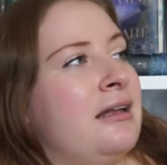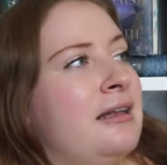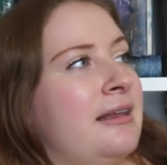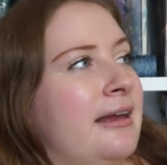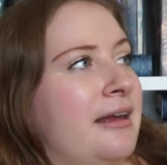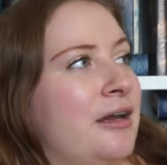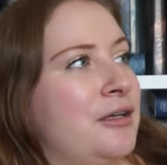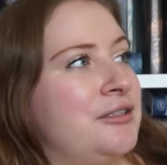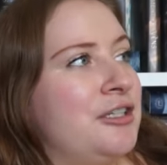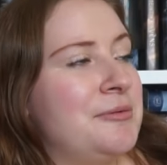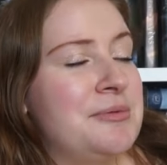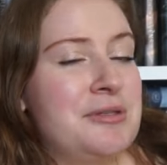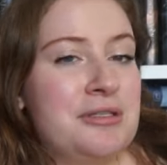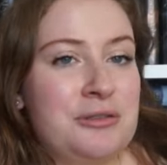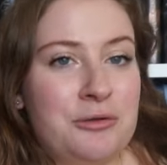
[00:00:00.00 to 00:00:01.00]
Like in terms
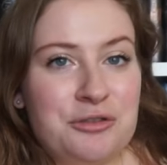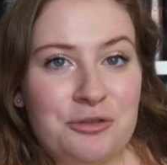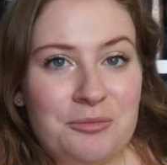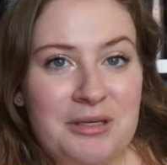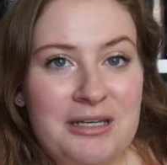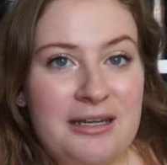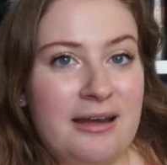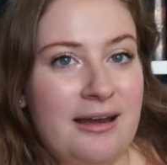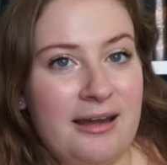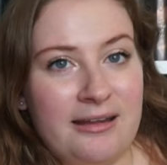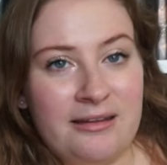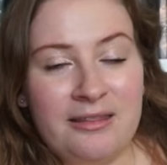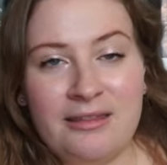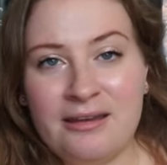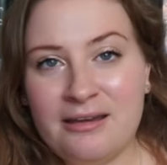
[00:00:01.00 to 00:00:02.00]
of the social media, I
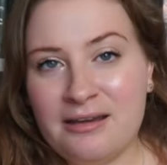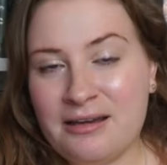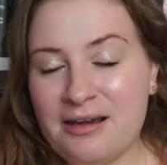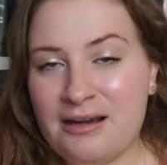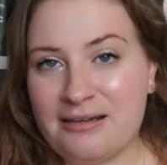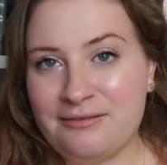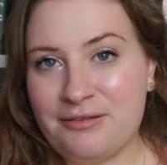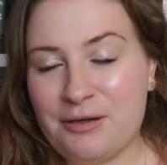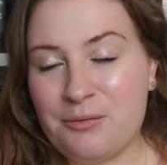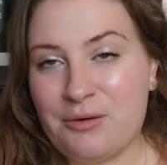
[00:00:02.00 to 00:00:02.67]
think kind of like